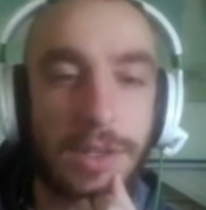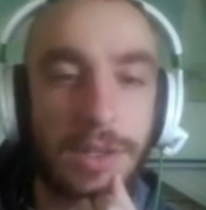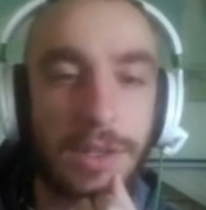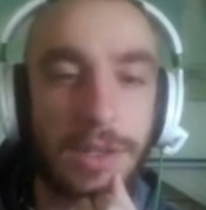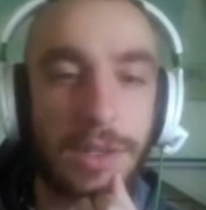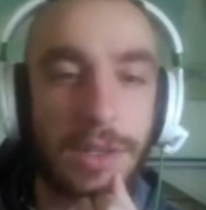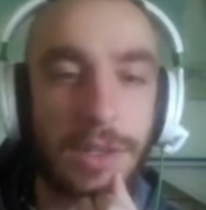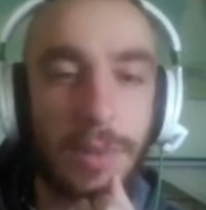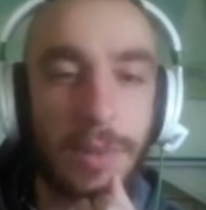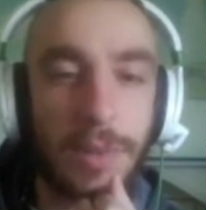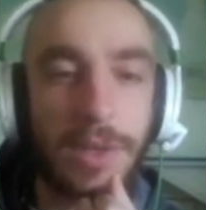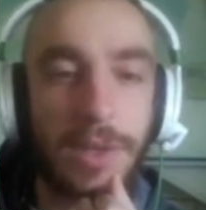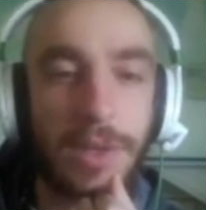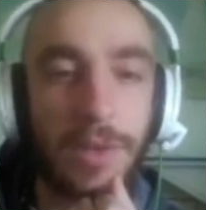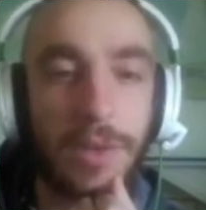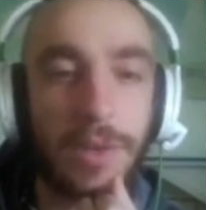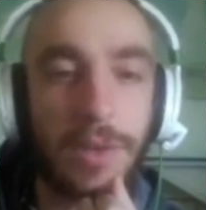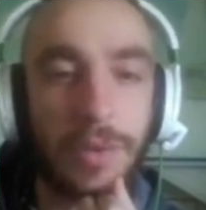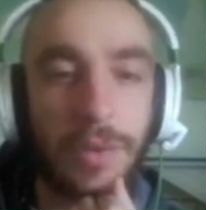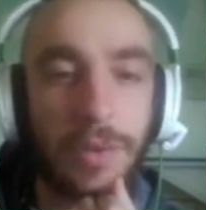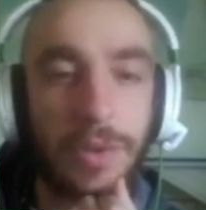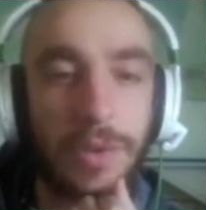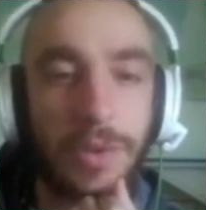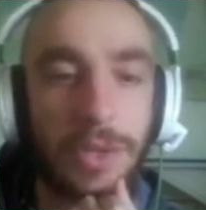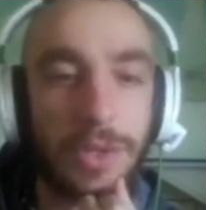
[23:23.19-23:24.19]
Someone had
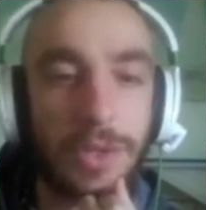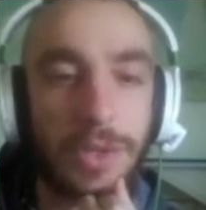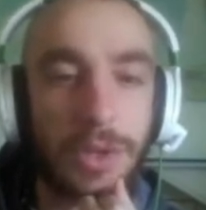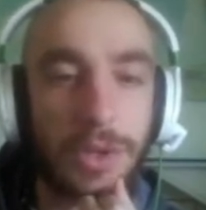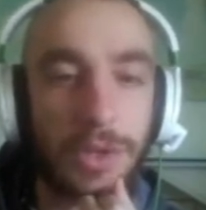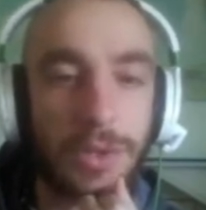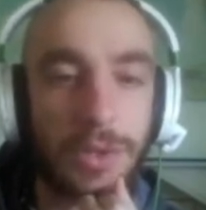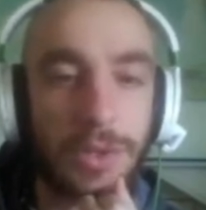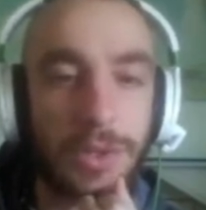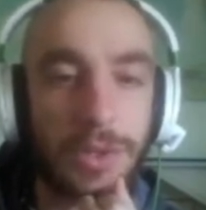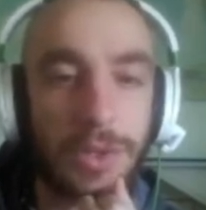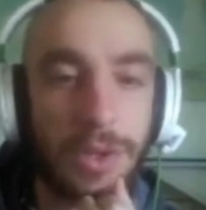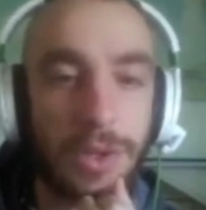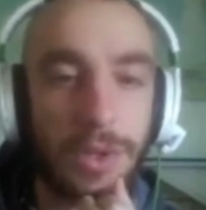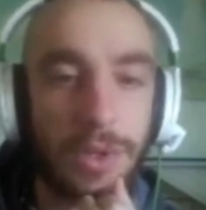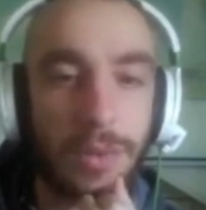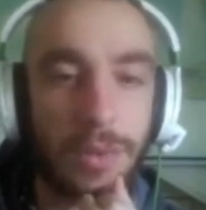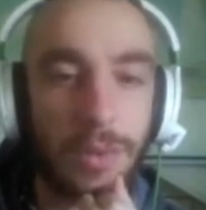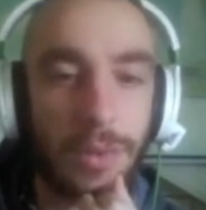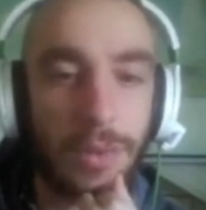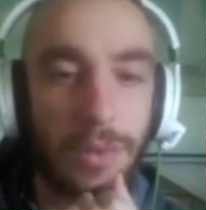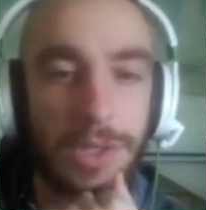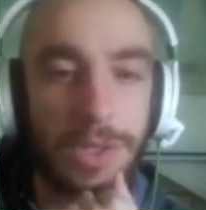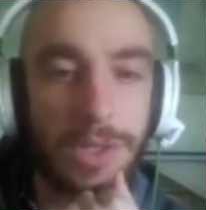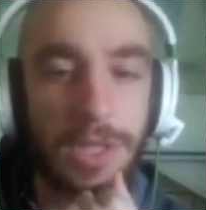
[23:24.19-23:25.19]
killed those girls.
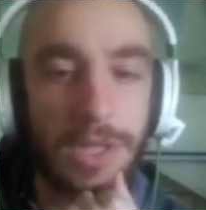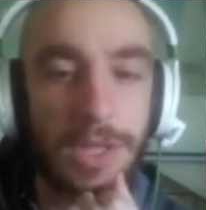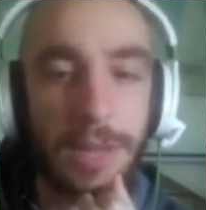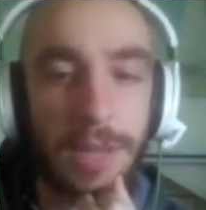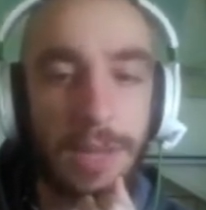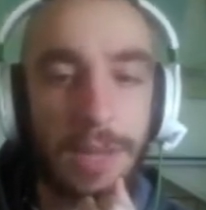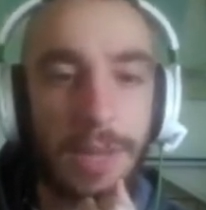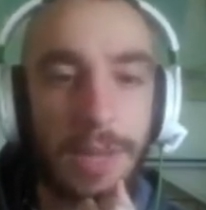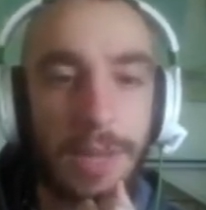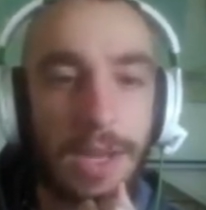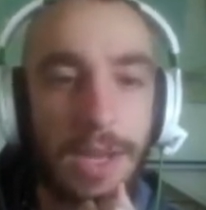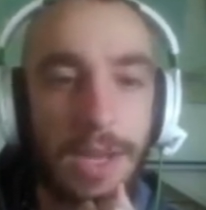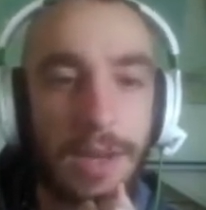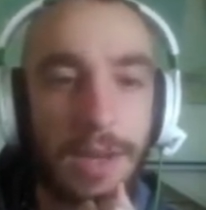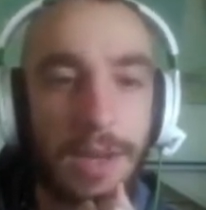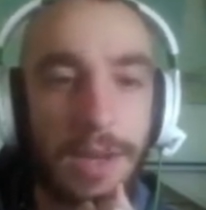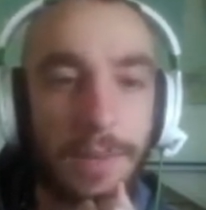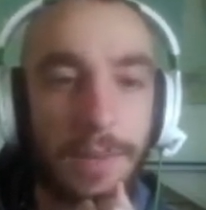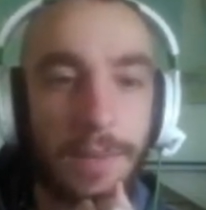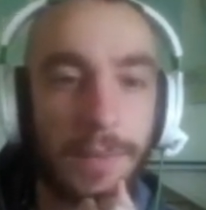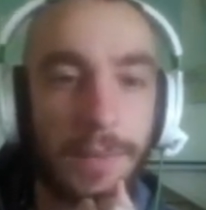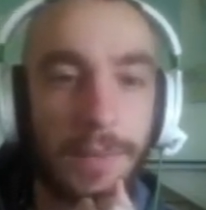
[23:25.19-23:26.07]
Was it that man?